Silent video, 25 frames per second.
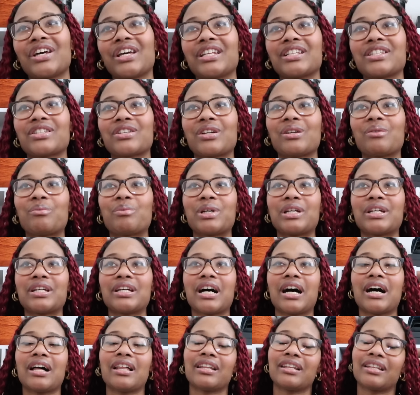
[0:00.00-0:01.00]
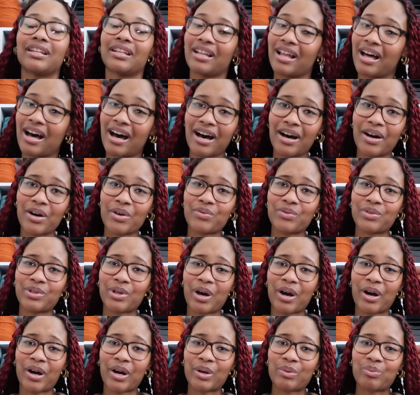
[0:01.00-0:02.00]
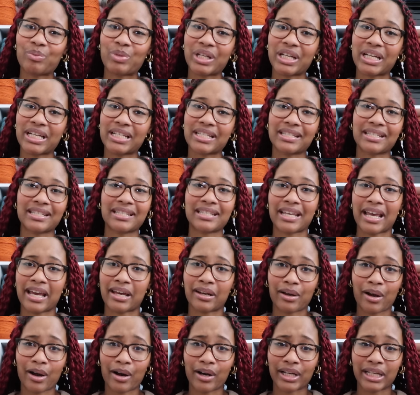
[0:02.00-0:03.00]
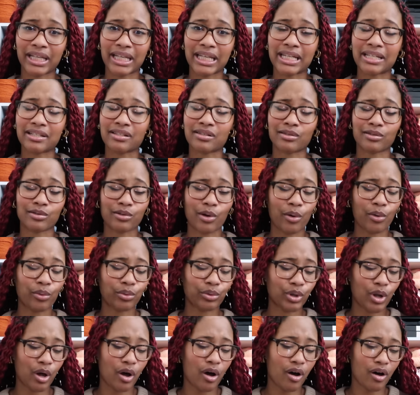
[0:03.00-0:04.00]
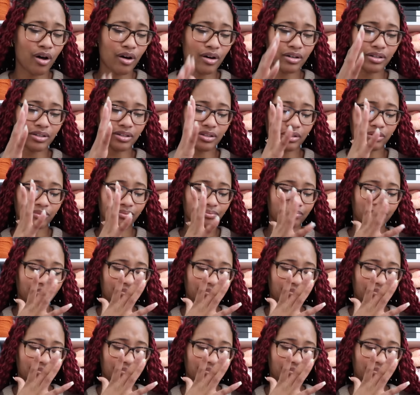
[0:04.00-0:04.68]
and it's gonna be a lot of yarn because the sand cardigan is so long.